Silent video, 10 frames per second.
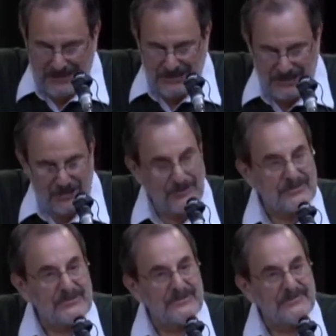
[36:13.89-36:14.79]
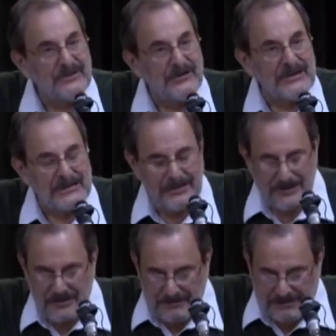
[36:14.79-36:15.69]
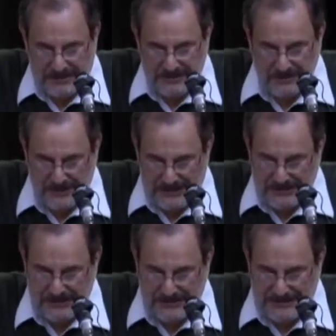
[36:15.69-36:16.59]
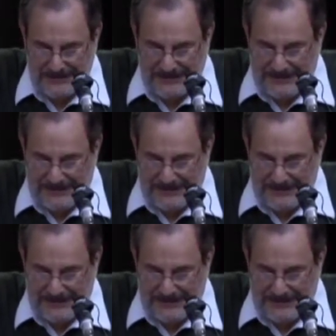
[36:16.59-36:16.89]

She used very little punctuation